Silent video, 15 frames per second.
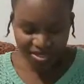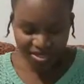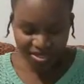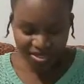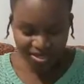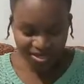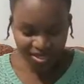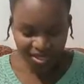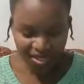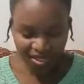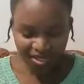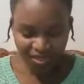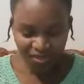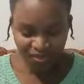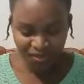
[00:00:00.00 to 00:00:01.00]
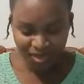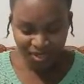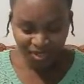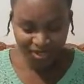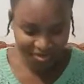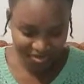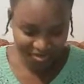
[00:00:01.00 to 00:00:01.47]
So anyway,
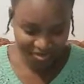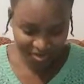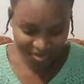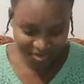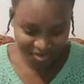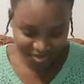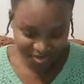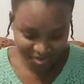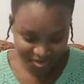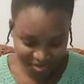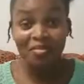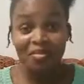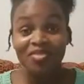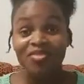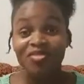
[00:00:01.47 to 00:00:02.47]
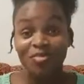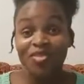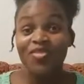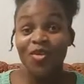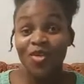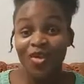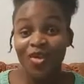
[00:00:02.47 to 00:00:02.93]
before I
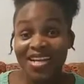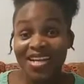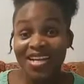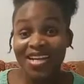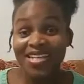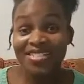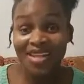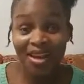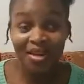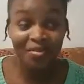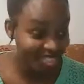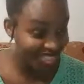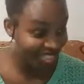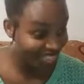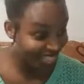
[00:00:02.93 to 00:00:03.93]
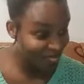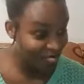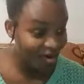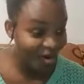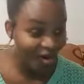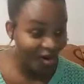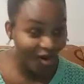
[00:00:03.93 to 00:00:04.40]
start preaching like
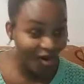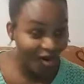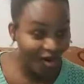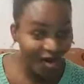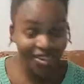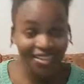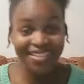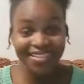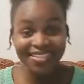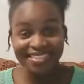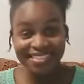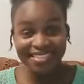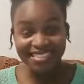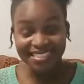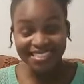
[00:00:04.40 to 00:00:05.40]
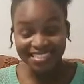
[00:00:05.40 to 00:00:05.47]
Paul, right,